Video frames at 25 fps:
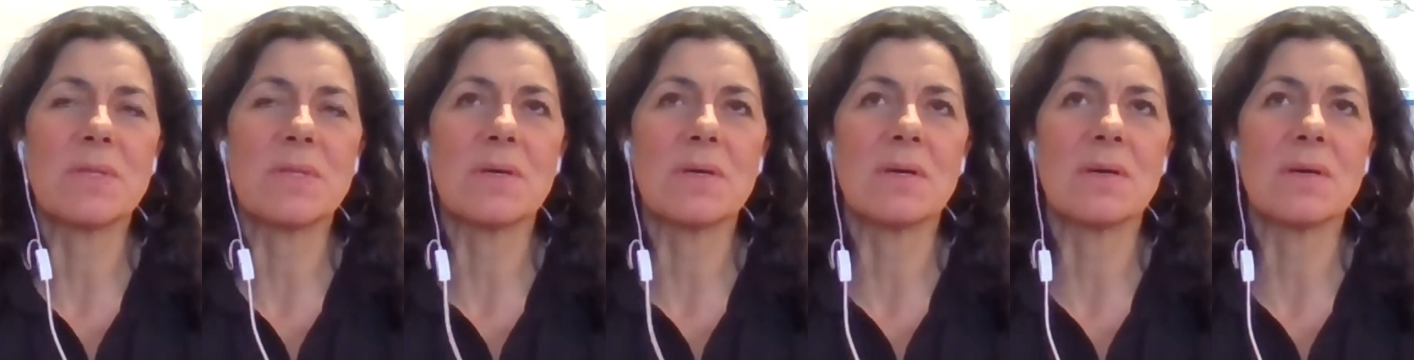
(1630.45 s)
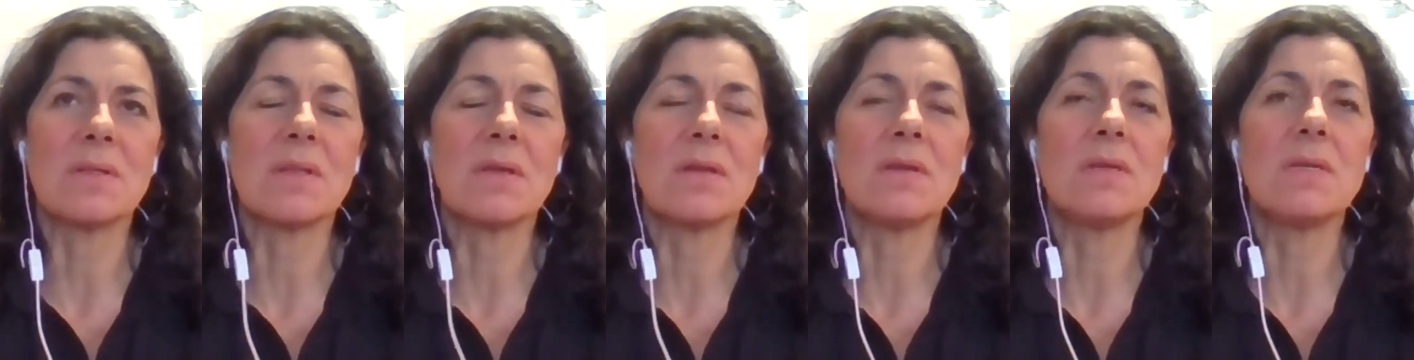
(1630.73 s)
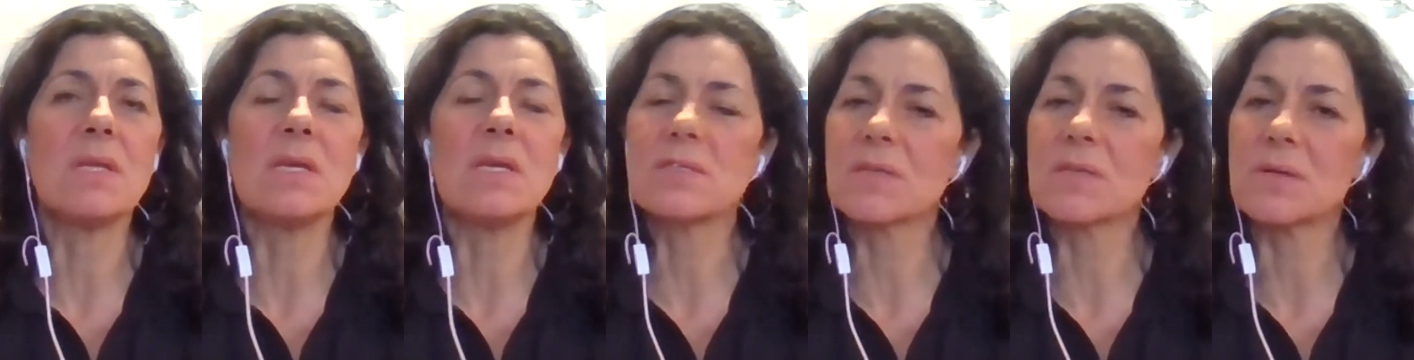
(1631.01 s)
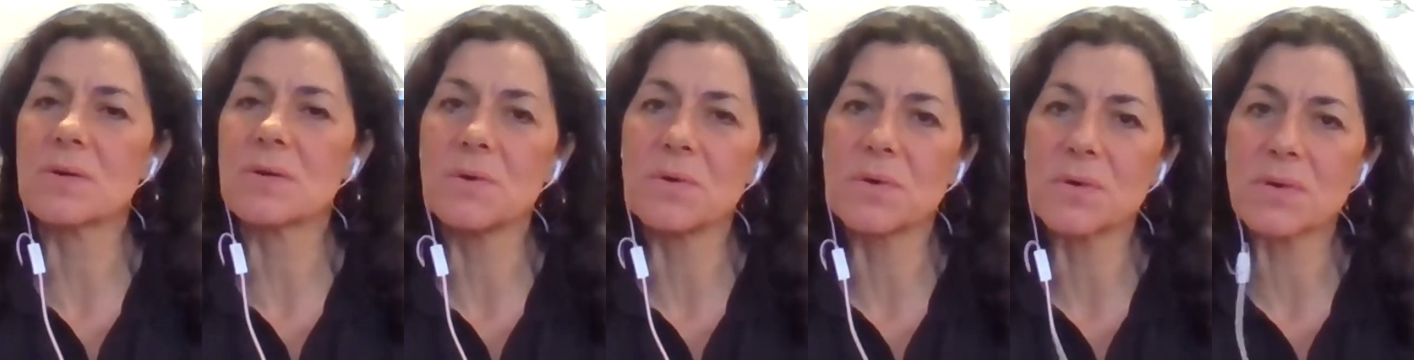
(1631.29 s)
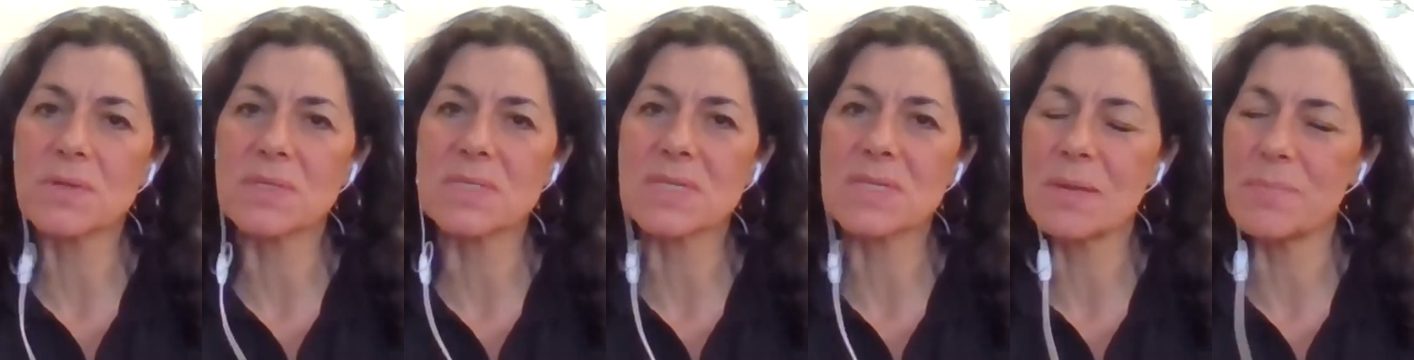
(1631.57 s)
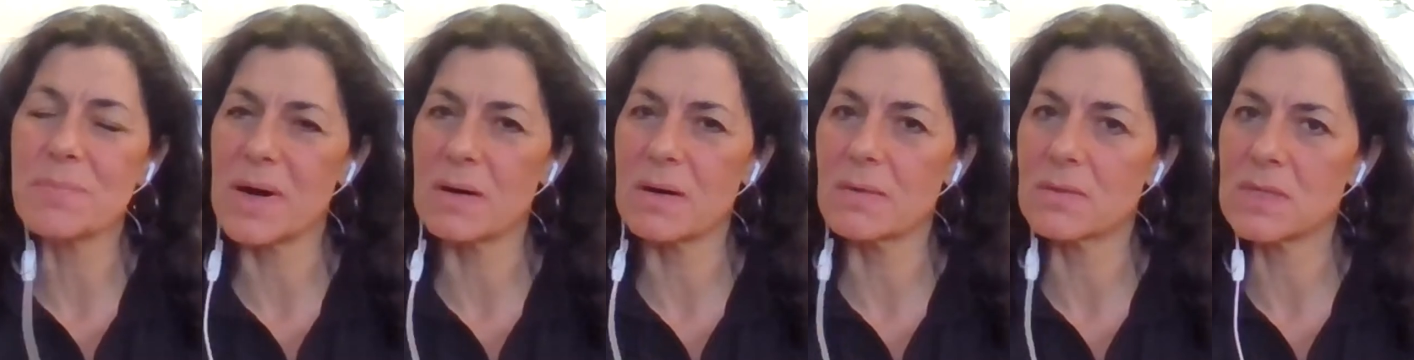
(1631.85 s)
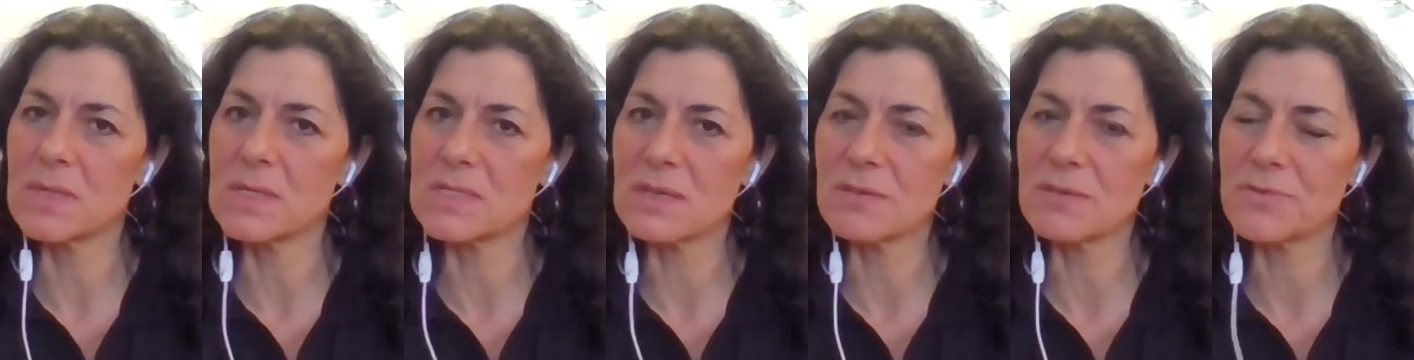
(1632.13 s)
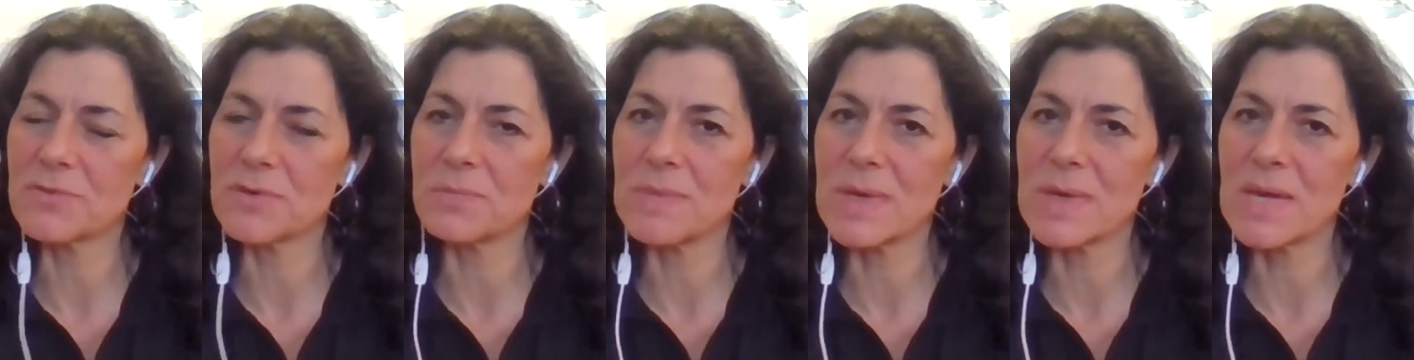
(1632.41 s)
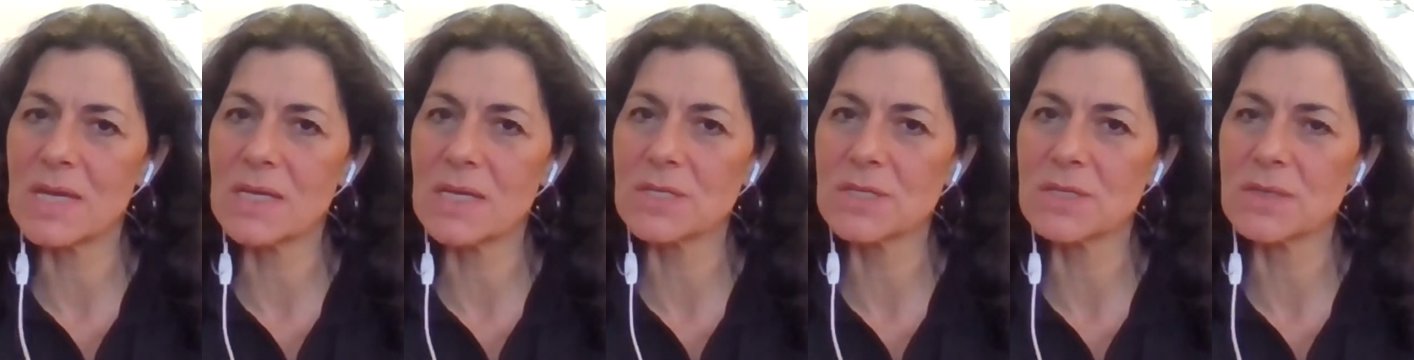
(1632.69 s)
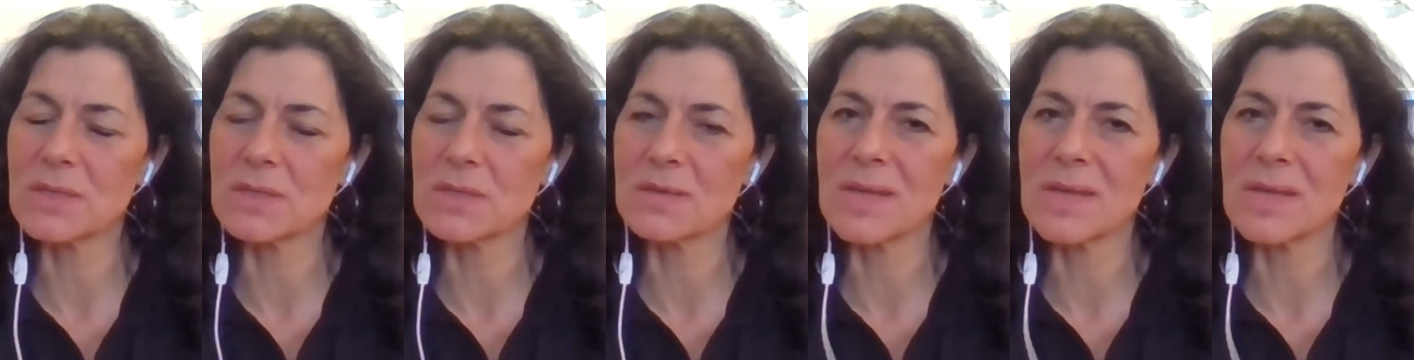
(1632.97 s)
the discourse about disinformation,